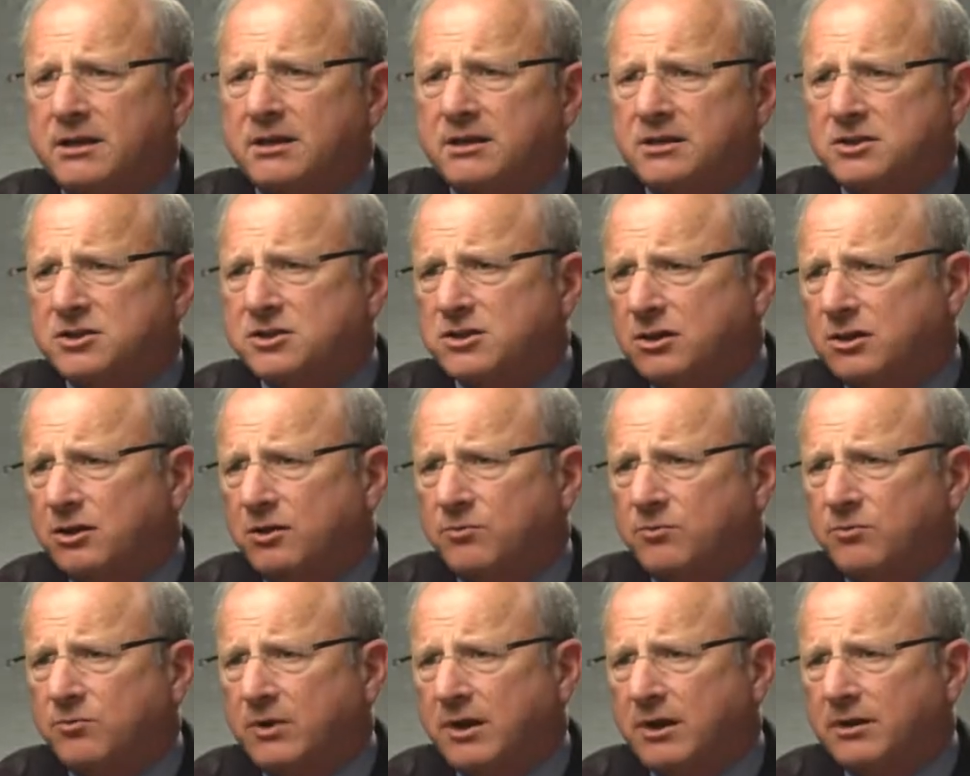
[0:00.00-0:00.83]

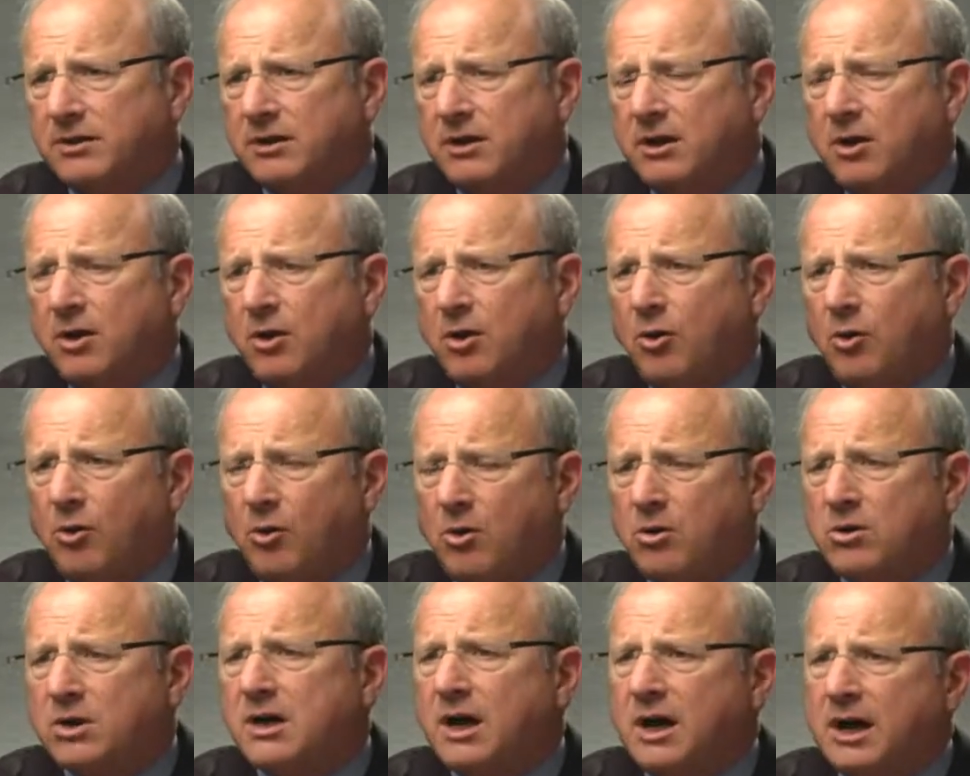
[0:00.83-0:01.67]
consult with
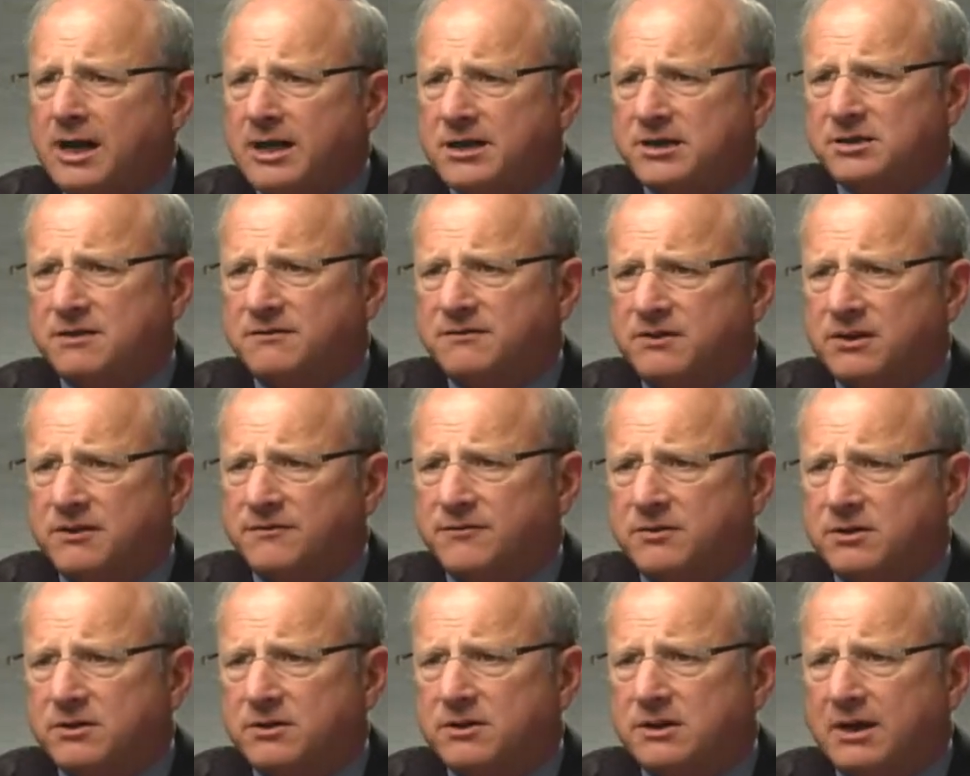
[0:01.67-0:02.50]
all kinds of
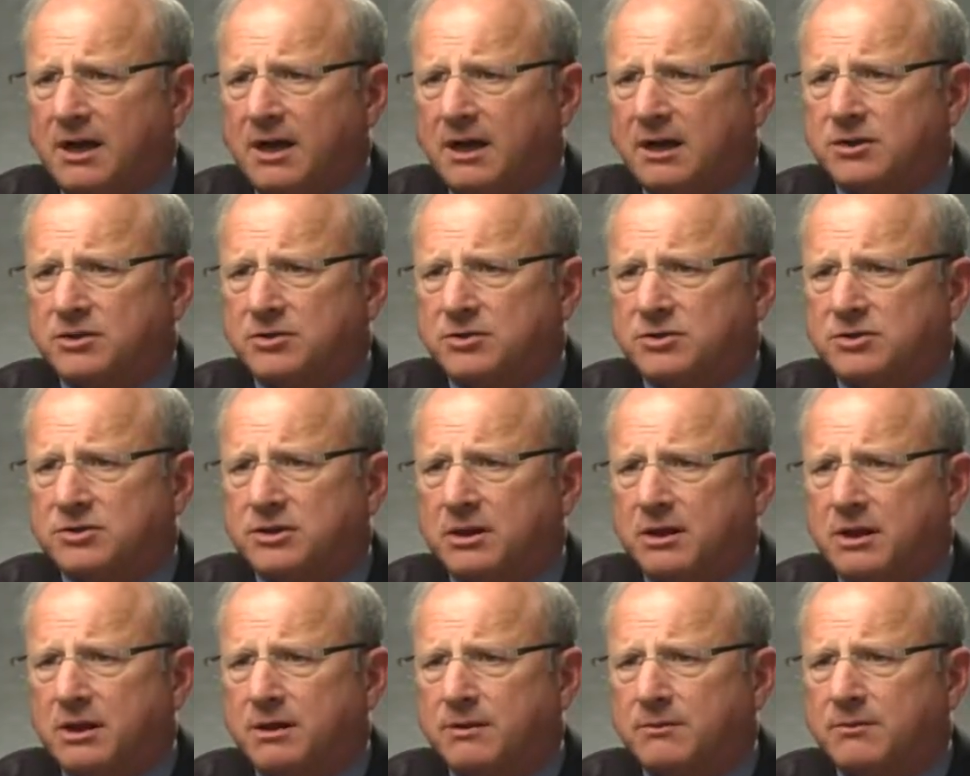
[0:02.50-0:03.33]
different doctors,
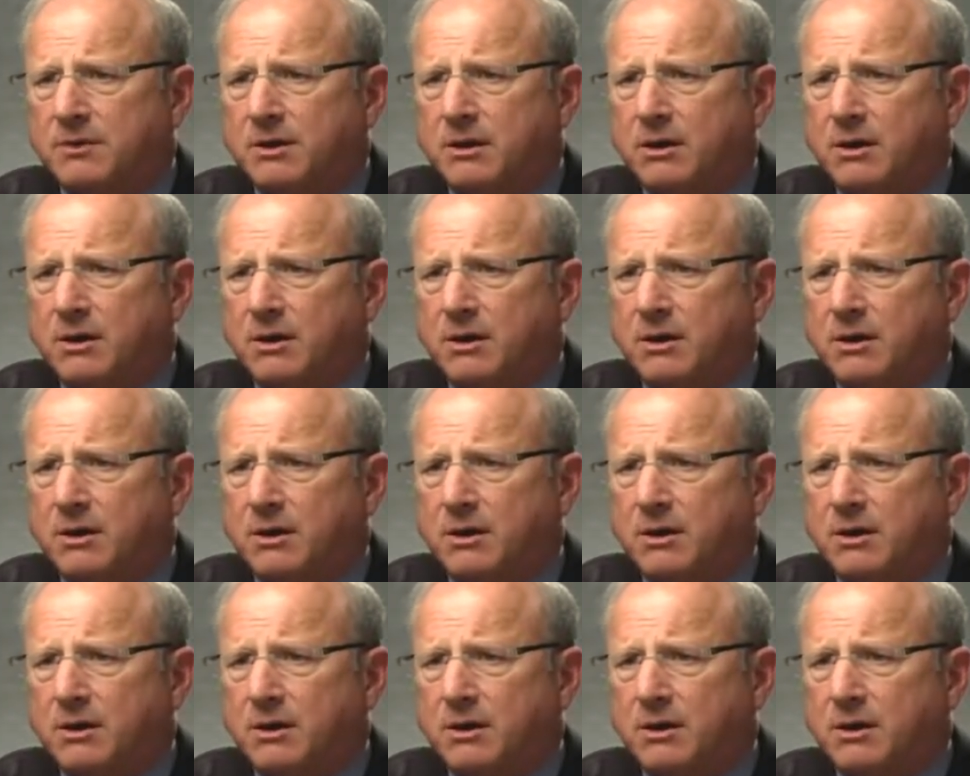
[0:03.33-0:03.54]
uh,